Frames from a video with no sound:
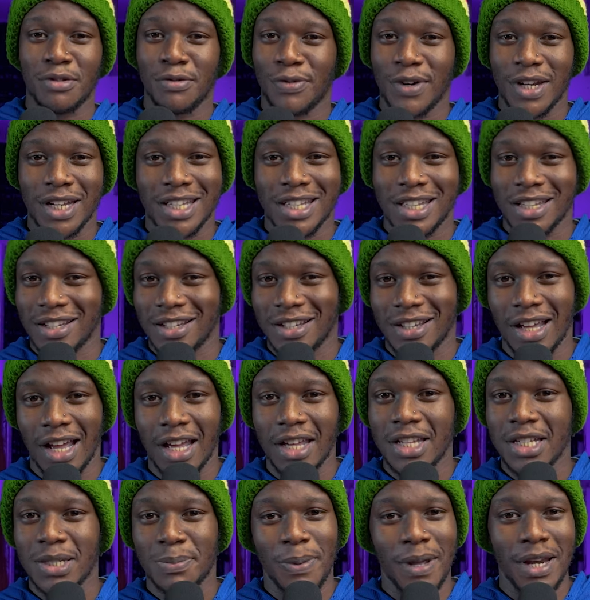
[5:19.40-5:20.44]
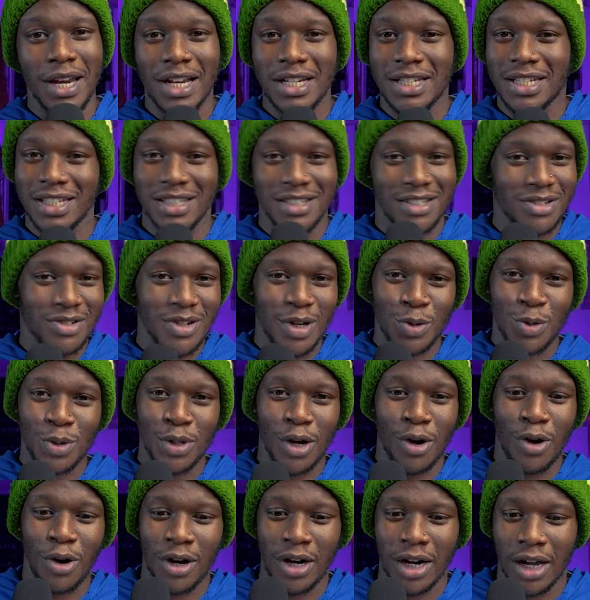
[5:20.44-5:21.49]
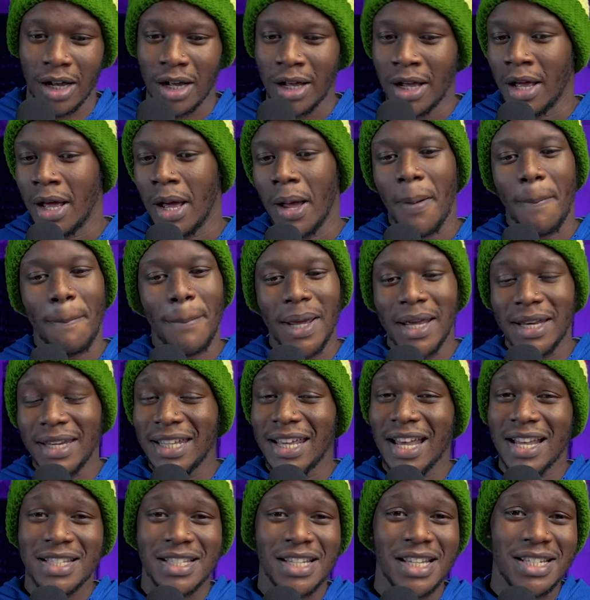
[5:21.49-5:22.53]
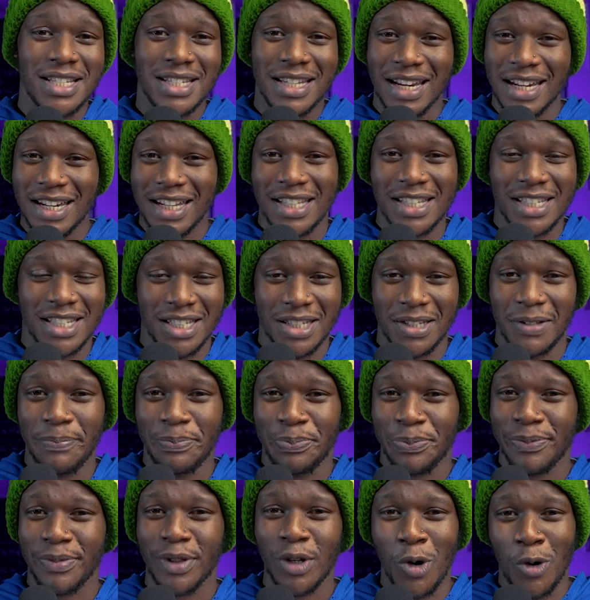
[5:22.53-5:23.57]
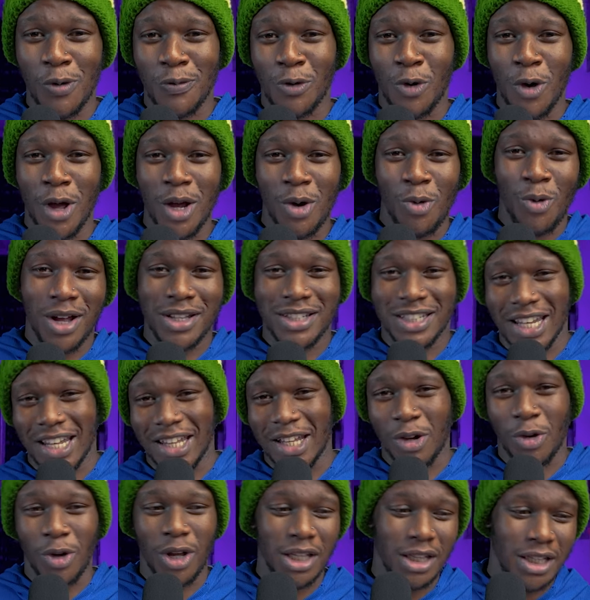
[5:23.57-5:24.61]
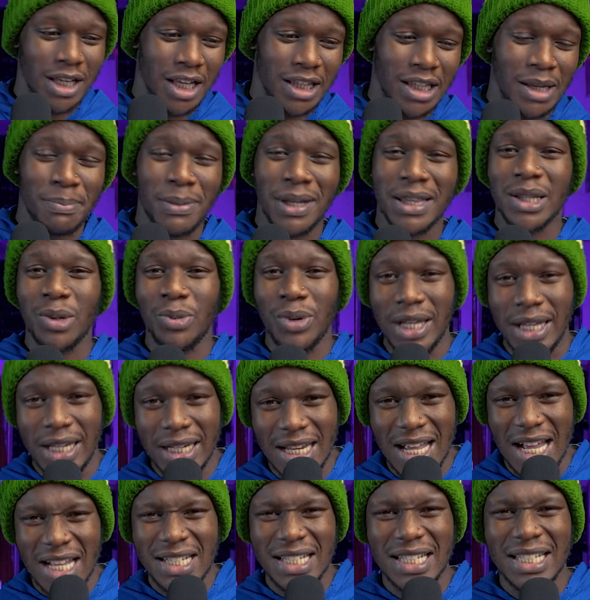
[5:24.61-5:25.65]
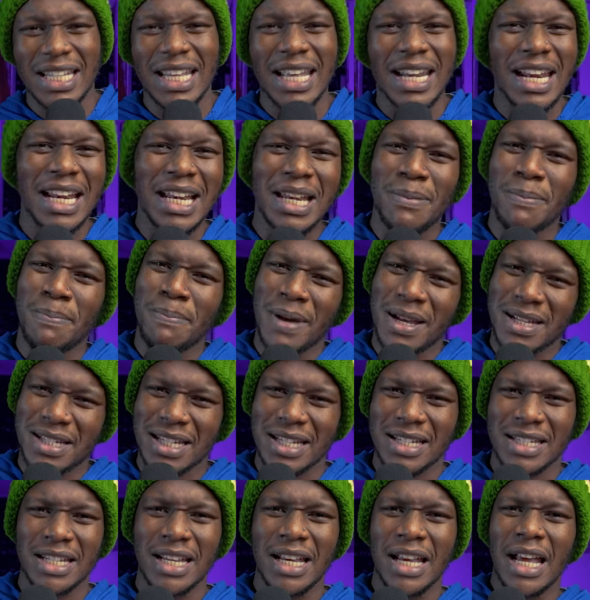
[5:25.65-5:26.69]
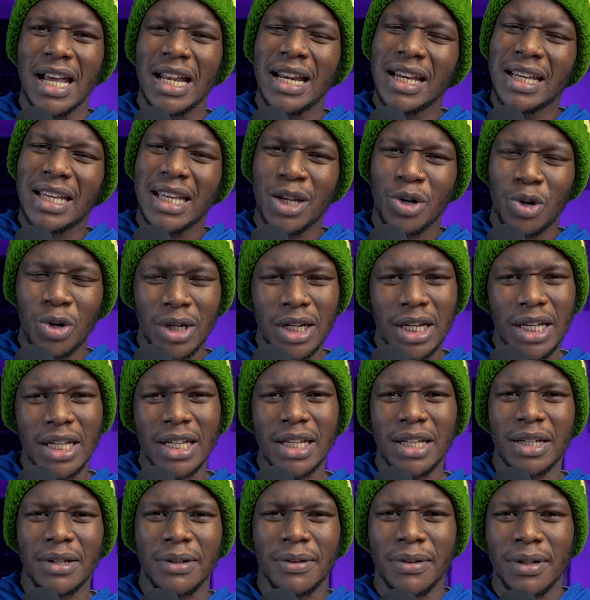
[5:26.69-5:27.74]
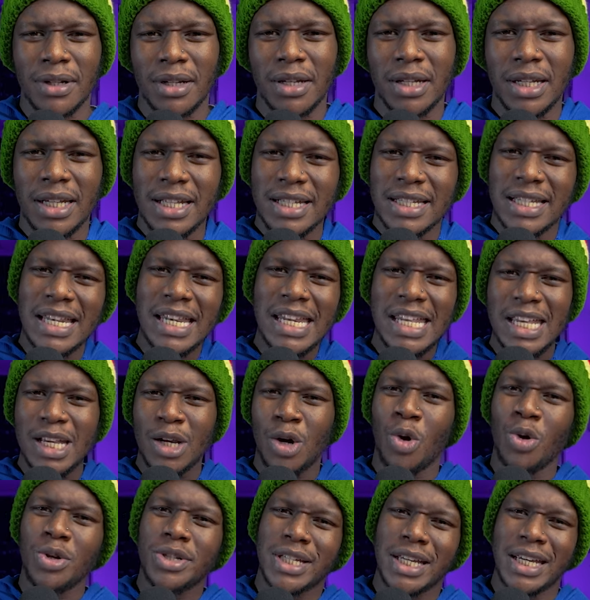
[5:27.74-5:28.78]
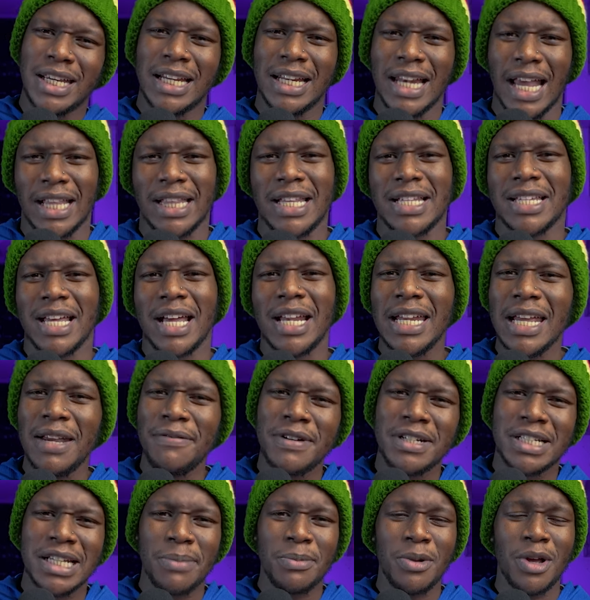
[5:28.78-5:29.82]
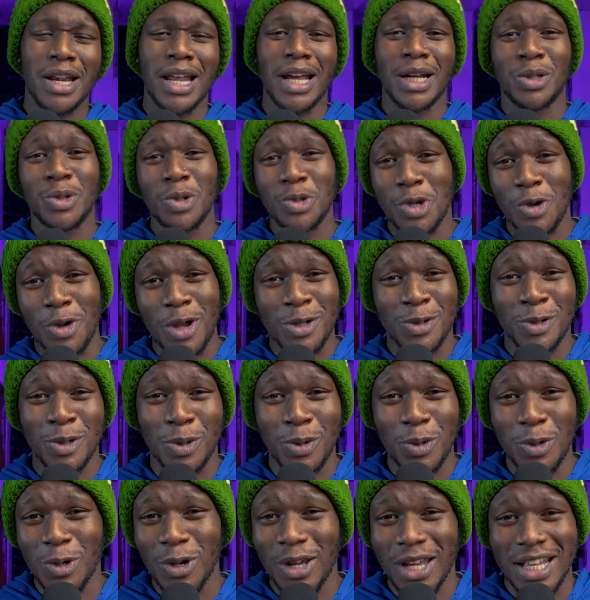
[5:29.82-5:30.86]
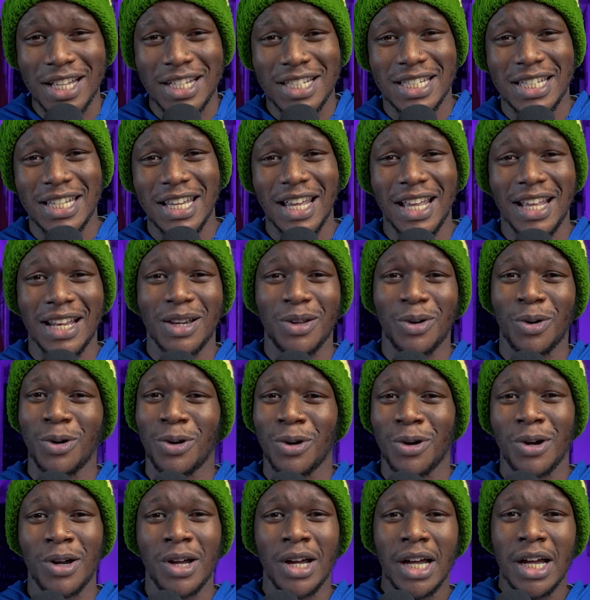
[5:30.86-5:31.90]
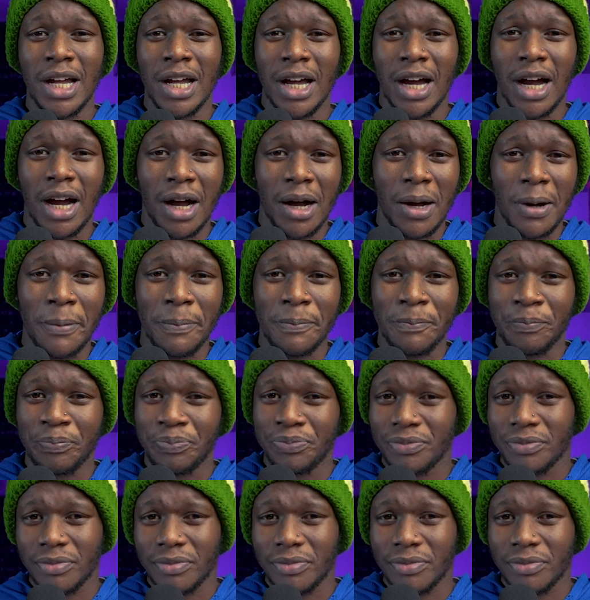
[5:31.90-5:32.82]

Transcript: free kick, uh, his penalty, straight to the corner. Mendy has this tendency of going one side and then going the other. But the way he does it, he really messes. Like, he really... his knee goes in like this. And every time you're like, dude, you're going to do your A C L, or um,